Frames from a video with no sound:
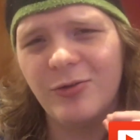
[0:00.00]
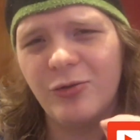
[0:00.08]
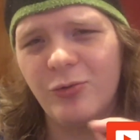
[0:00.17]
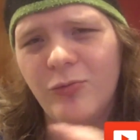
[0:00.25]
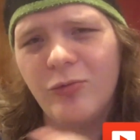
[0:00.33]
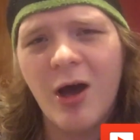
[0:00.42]

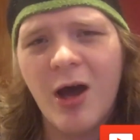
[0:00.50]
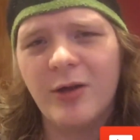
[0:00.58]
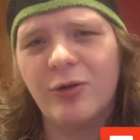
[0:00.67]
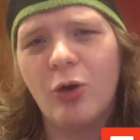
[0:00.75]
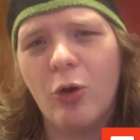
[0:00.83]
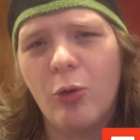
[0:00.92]
do
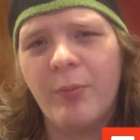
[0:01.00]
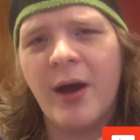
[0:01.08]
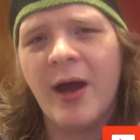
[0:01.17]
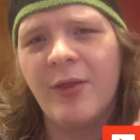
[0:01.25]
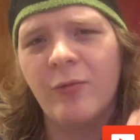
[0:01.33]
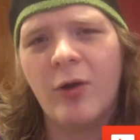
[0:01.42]
not go
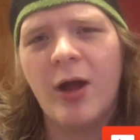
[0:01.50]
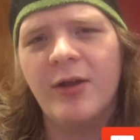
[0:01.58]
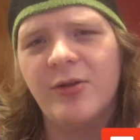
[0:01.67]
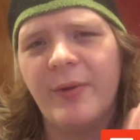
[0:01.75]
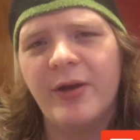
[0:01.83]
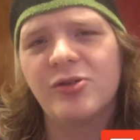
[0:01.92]
by the Rotten
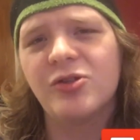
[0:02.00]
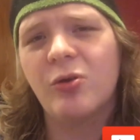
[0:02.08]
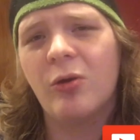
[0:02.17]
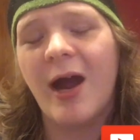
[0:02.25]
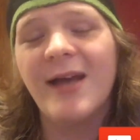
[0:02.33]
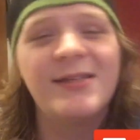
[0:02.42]
Tomatoes
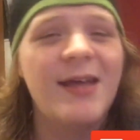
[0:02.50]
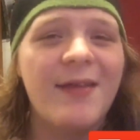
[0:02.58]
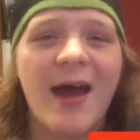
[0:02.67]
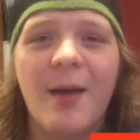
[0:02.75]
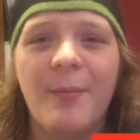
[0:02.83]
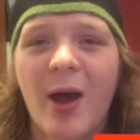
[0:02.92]
score. I say
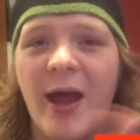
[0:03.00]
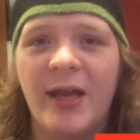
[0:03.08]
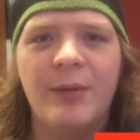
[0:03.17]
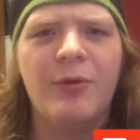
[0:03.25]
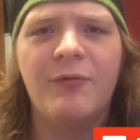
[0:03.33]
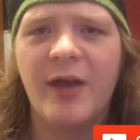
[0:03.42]
that about
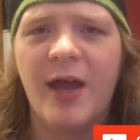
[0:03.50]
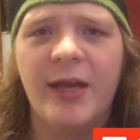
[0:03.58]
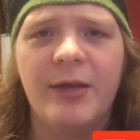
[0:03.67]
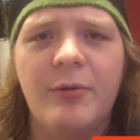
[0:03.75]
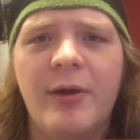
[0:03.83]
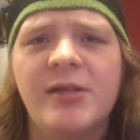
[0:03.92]
any movie
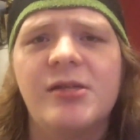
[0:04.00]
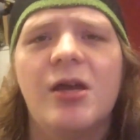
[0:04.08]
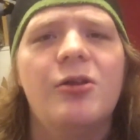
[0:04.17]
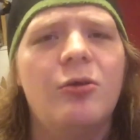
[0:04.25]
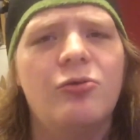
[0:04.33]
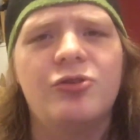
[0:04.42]
anyways.
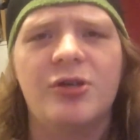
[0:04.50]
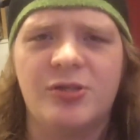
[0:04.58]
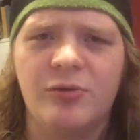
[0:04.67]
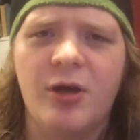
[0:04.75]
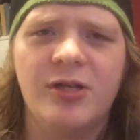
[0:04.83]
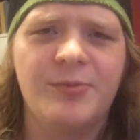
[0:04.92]
Don't trust
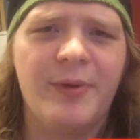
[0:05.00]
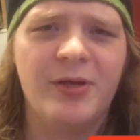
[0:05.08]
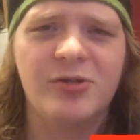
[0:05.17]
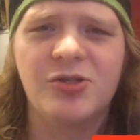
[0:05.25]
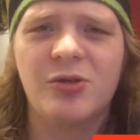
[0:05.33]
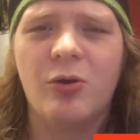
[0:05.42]
the Rotten
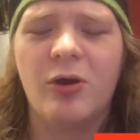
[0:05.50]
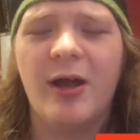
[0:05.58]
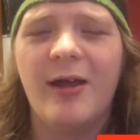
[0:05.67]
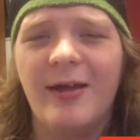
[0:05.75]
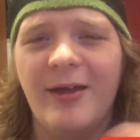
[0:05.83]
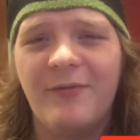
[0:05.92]
Tomatoes
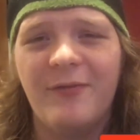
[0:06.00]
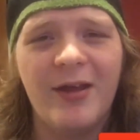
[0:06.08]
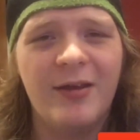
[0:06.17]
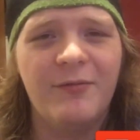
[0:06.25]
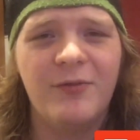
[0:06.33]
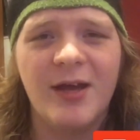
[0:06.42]
score. If
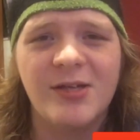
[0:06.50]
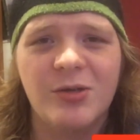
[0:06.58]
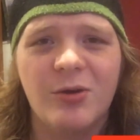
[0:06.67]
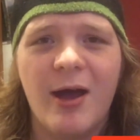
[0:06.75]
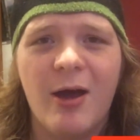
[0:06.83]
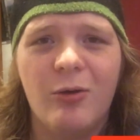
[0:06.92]
any of you guys
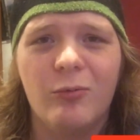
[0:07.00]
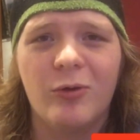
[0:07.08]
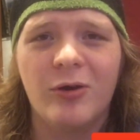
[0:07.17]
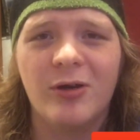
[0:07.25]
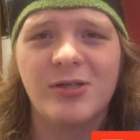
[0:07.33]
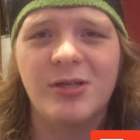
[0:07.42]
know how it
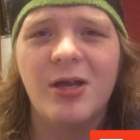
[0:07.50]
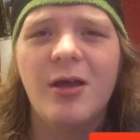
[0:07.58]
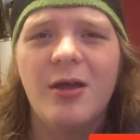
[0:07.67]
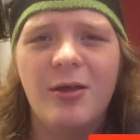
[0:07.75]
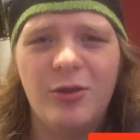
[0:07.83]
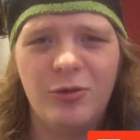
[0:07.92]
works,
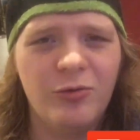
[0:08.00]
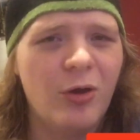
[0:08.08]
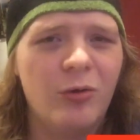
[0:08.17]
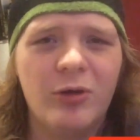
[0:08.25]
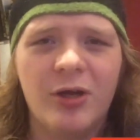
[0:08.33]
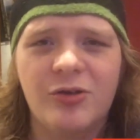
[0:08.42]
you
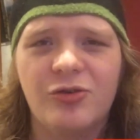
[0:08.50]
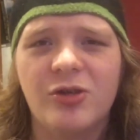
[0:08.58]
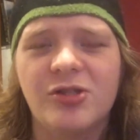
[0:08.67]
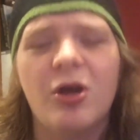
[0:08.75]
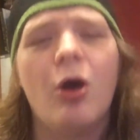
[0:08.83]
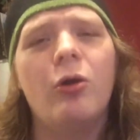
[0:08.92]
know not to
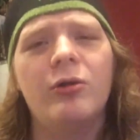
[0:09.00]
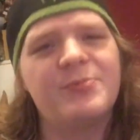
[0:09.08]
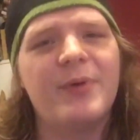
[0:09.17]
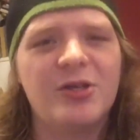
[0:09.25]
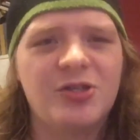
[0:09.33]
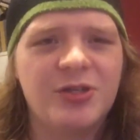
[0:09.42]
trust it. All
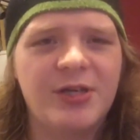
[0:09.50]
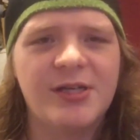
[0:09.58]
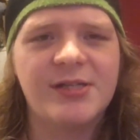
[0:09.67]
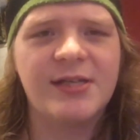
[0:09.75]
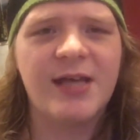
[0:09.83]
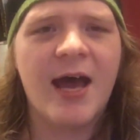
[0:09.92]
especially
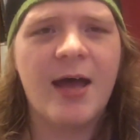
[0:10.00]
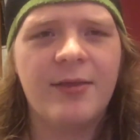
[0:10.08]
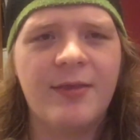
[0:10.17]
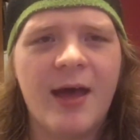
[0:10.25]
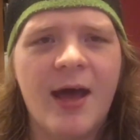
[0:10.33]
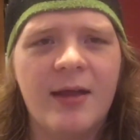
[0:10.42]
is sad
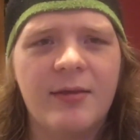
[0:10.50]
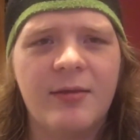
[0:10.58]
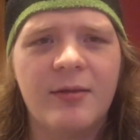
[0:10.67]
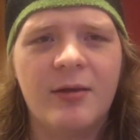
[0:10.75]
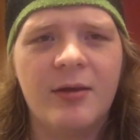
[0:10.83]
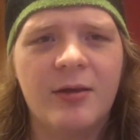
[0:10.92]
that
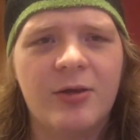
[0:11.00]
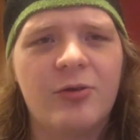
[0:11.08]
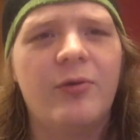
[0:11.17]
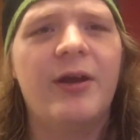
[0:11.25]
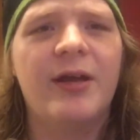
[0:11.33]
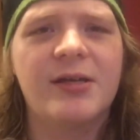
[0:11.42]
the
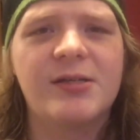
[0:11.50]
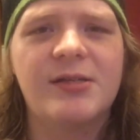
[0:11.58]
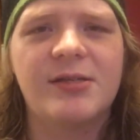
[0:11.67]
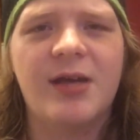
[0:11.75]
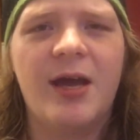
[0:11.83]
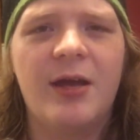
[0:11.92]
critics
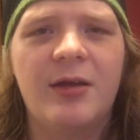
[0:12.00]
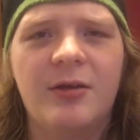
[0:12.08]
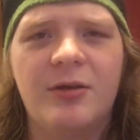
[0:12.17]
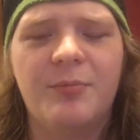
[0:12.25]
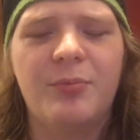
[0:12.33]
decided to